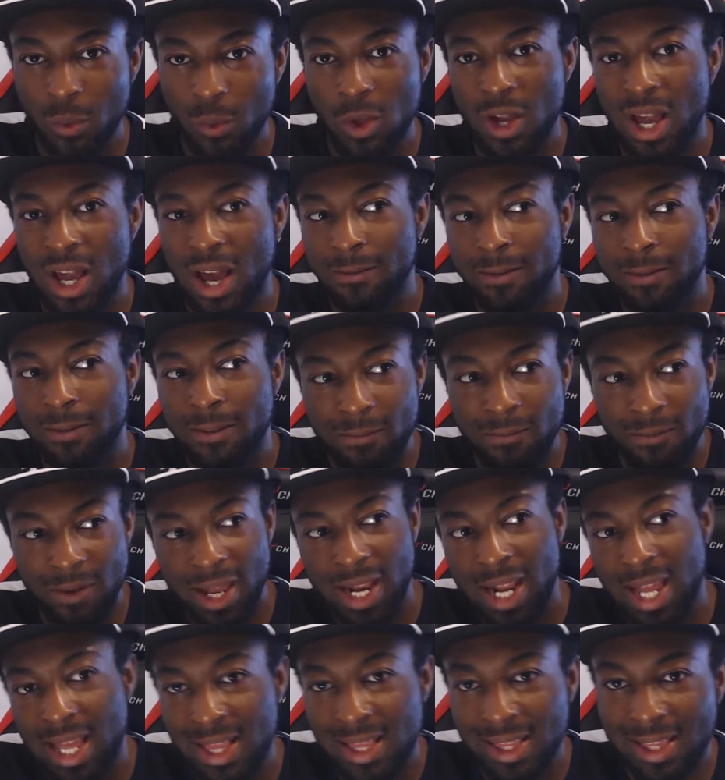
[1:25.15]
when you have the
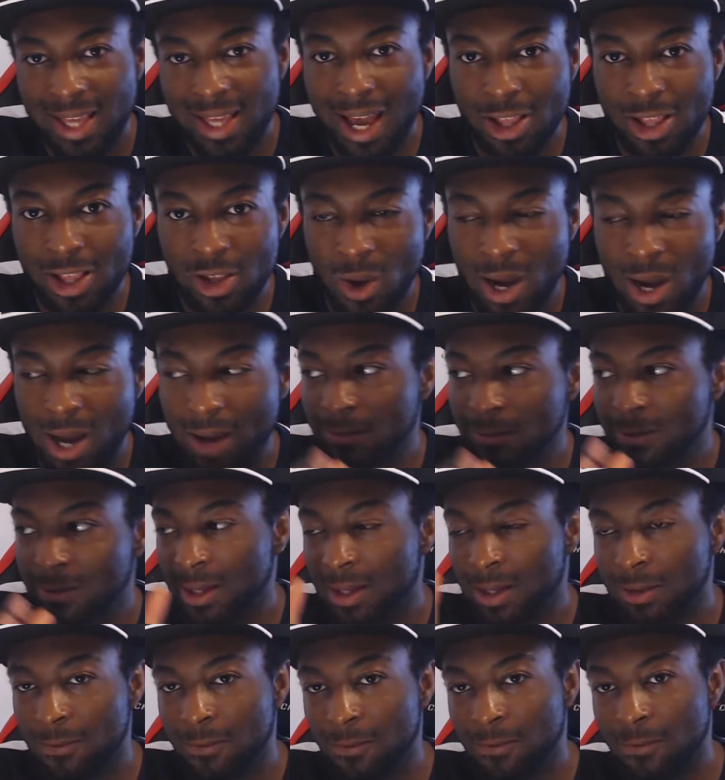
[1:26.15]
villains and you have
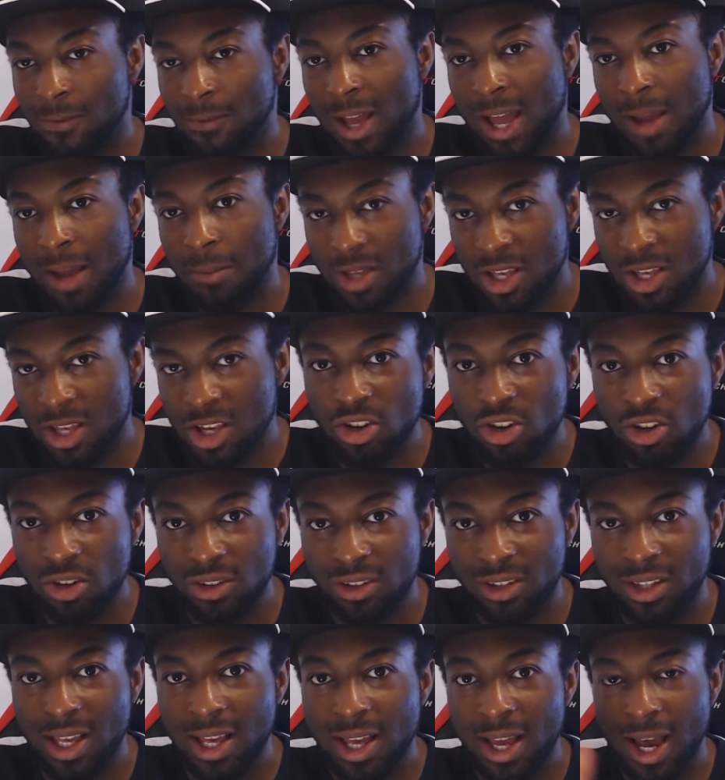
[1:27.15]
the
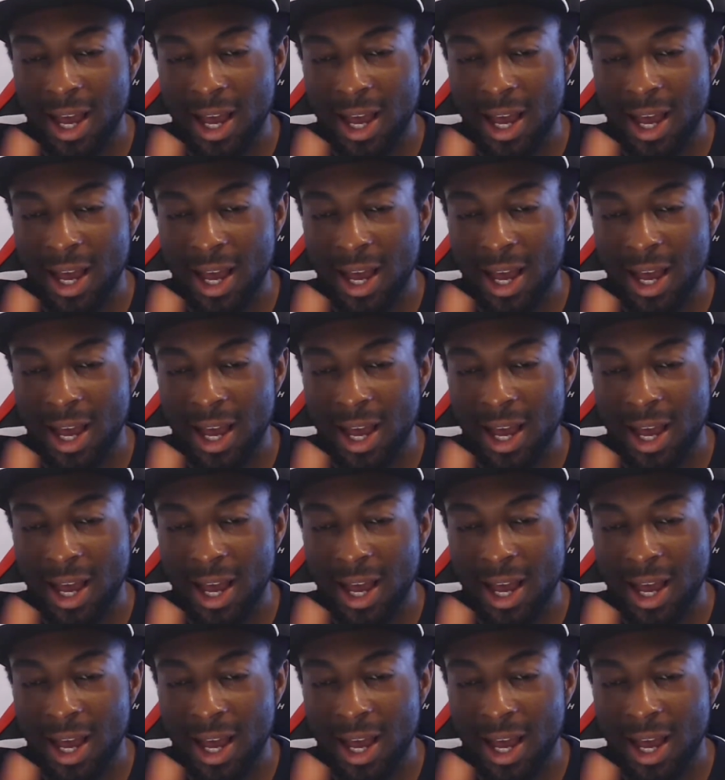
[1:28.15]
heroes,